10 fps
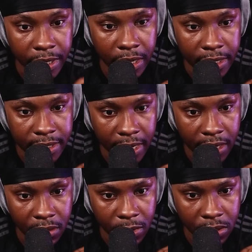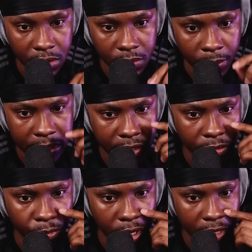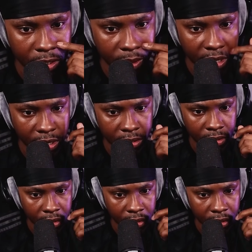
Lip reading: nice cat. Oh my god, but why is it doing breaking into our yard?